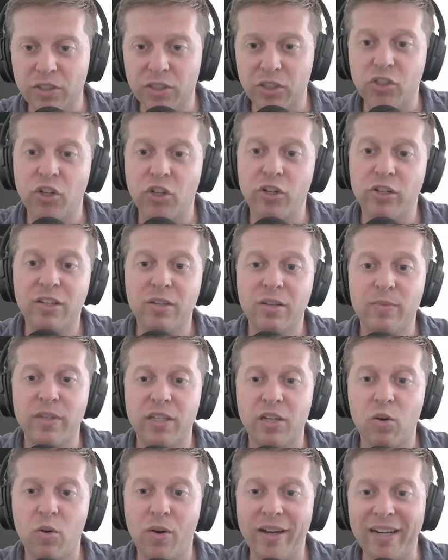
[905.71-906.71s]
The churn could be
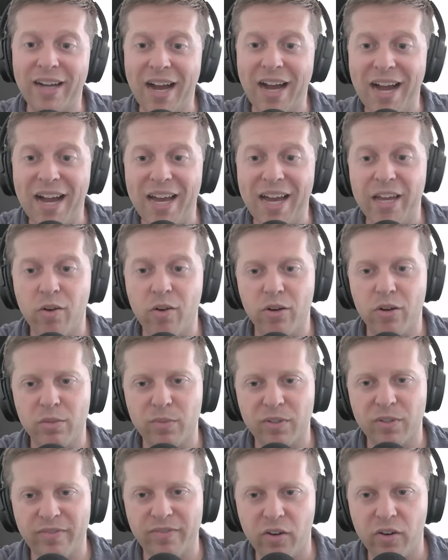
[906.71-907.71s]
quite high or it could
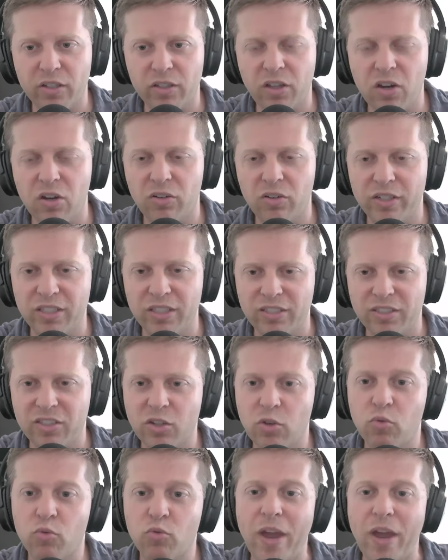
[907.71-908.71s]
be very low, and it's
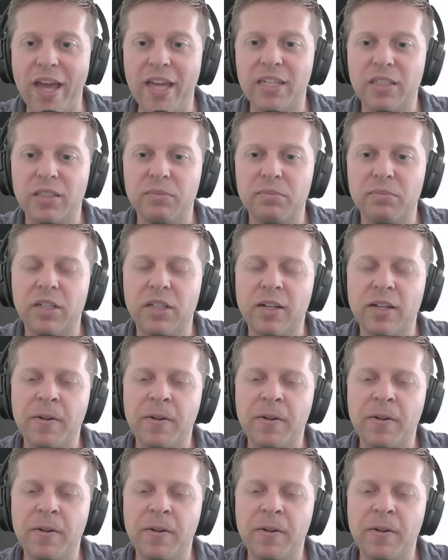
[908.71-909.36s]
so random